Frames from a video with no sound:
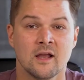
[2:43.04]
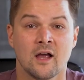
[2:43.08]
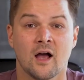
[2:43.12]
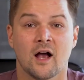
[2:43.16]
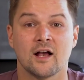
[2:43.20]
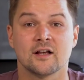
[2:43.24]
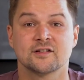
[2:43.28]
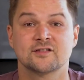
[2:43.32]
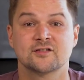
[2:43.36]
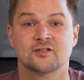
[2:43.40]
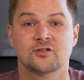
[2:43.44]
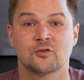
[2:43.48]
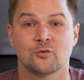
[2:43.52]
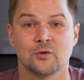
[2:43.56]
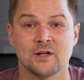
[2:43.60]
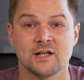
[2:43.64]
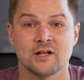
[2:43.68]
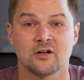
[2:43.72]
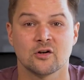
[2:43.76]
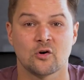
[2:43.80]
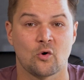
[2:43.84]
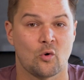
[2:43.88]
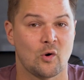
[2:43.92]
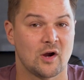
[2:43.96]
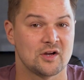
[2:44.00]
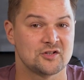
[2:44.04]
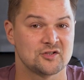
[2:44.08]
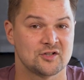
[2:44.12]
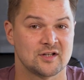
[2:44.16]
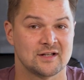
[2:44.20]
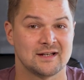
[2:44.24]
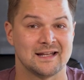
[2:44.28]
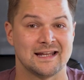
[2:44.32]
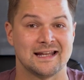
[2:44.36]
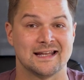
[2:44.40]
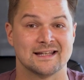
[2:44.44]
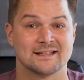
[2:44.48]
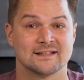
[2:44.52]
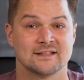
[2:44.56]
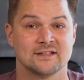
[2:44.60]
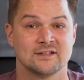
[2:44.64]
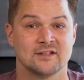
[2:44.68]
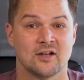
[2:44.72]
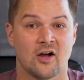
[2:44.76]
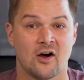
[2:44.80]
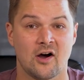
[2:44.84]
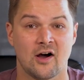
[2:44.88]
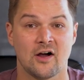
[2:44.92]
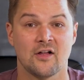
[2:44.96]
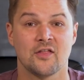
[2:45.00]
A screener question is
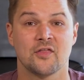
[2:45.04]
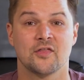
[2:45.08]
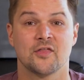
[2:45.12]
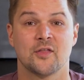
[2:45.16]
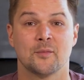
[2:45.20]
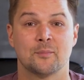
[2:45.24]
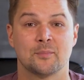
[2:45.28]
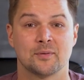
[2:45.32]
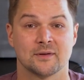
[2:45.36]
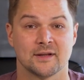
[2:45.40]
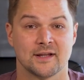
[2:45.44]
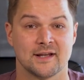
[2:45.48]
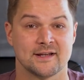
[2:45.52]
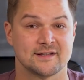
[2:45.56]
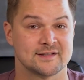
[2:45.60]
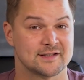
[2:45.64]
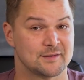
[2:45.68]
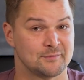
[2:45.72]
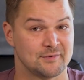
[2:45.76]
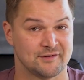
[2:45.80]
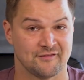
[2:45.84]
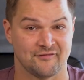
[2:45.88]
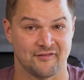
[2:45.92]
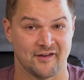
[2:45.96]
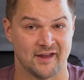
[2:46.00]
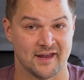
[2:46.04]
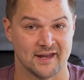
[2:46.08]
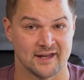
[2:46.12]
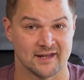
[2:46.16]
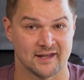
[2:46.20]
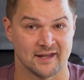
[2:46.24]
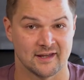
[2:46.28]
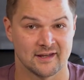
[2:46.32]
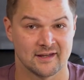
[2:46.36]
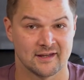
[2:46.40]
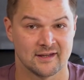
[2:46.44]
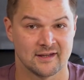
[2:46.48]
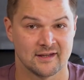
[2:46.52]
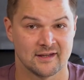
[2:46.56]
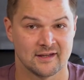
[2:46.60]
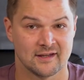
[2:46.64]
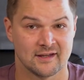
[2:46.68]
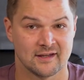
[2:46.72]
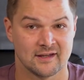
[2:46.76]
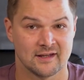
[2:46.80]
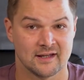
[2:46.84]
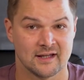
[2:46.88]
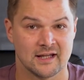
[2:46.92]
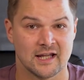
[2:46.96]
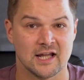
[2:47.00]
not the place to be vague.
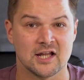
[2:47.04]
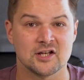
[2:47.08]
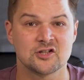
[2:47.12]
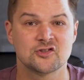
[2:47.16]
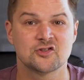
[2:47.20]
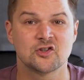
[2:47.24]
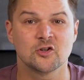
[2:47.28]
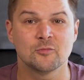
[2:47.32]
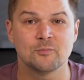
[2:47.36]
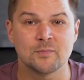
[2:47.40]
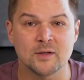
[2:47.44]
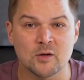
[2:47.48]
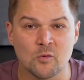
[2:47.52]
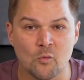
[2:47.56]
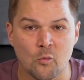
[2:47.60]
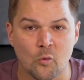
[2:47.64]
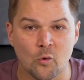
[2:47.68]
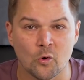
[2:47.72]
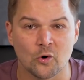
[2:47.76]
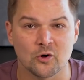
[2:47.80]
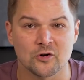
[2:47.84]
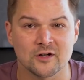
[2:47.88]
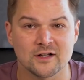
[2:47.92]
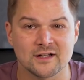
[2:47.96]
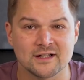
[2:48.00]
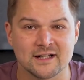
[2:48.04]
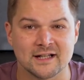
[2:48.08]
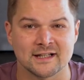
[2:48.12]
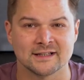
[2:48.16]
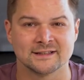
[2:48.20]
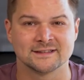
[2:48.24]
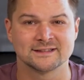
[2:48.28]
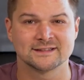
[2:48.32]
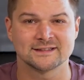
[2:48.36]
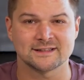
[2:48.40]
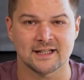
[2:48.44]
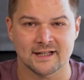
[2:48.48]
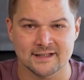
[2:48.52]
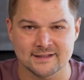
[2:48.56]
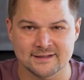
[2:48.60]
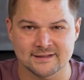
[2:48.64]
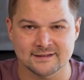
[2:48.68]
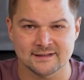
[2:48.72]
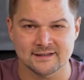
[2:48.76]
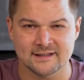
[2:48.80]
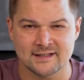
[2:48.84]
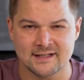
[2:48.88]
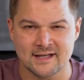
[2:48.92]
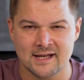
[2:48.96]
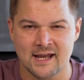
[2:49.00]
It should be worded
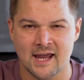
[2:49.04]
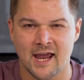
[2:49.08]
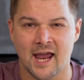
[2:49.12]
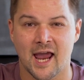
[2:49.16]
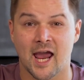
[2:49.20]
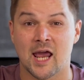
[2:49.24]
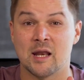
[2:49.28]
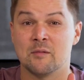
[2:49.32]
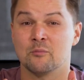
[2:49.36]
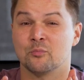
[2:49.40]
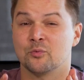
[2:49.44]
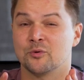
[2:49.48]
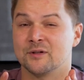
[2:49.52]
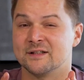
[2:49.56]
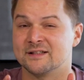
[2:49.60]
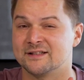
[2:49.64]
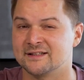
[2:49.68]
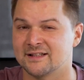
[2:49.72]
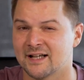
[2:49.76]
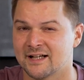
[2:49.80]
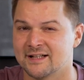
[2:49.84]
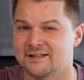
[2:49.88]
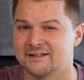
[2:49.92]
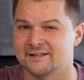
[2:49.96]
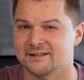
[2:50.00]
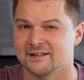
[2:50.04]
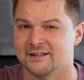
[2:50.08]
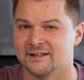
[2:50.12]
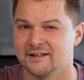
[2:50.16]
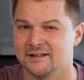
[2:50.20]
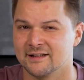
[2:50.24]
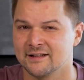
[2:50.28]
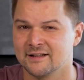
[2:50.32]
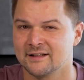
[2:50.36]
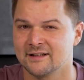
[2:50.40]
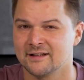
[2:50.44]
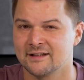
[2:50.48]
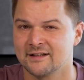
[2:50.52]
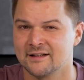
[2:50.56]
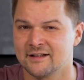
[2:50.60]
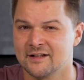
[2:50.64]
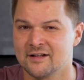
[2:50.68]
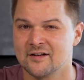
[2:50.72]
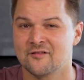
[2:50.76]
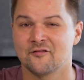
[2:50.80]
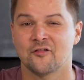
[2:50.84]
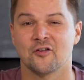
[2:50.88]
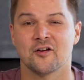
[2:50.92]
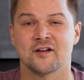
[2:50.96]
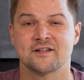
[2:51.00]
concisely and precisely.
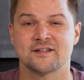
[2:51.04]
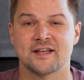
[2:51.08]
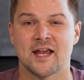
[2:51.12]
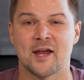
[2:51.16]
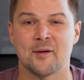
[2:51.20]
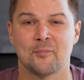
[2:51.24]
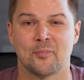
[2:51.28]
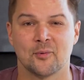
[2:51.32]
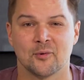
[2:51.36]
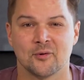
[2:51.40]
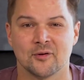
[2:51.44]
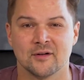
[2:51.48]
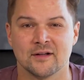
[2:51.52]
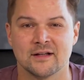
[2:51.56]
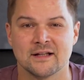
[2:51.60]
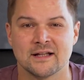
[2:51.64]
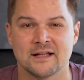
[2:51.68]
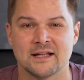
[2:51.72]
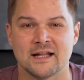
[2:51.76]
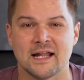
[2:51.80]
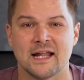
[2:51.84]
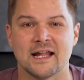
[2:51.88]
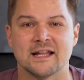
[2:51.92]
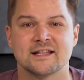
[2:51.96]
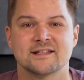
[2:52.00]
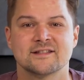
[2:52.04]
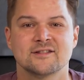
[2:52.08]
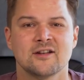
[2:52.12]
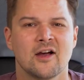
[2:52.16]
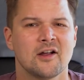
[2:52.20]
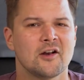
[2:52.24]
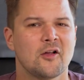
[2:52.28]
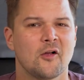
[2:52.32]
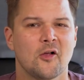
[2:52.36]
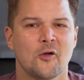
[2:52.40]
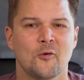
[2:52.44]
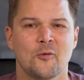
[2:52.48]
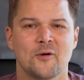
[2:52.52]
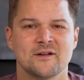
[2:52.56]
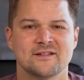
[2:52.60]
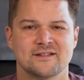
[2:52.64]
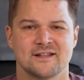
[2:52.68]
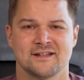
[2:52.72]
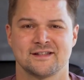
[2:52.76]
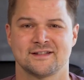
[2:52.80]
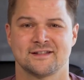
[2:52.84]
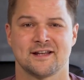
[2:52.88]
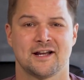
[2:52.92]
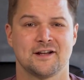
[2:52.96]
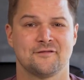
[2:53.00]
For example, it's not always
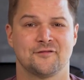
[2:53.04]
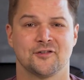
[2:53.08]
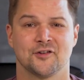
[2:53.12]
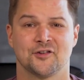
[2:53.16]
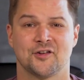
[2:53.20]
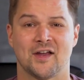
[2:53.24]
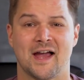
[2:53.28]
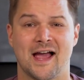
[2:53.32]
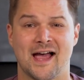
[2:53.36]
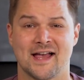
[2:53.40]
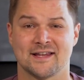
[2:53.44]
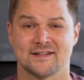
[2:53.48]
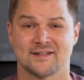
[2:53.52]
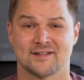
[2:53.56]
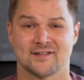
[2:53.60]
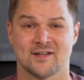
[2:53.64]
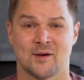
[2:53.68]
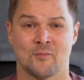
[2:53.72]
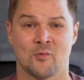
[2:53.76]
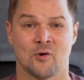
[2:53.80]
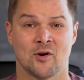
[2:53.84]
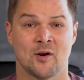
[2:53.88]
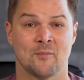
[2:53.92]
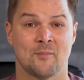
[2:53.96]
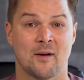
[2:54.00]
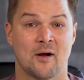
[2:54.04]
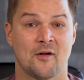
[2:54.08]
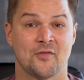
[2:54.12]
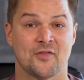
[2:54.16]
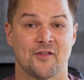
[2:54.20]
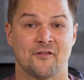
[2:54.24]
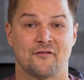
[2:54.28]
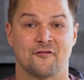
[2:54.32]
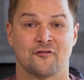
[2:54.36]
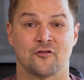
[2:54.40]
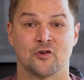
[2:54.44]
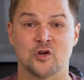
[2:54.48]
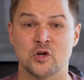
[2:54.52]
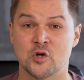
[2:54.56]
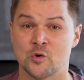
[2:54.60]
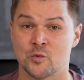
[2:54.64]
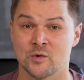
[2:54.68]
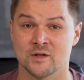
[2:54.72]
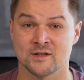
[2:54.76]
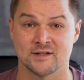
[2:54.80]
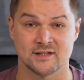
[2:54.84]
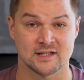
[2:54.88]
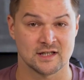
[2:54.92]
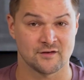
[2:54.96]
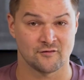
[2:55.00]
insightful to ask someone about the
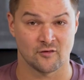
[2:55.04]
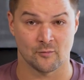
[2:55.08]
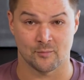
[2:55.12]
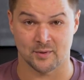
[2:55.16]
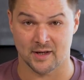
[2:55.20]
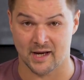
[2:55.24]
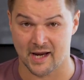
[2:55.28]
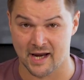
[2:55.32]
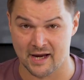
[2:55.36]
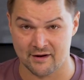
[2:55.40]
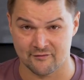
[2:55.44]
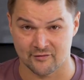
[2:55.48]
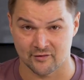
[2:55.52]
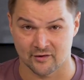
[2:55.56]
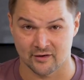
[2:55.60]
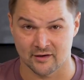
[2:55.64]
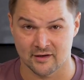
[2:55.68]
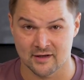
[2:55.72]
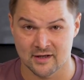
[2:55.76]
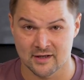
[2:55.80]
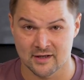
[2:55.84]
frequency of a behavior,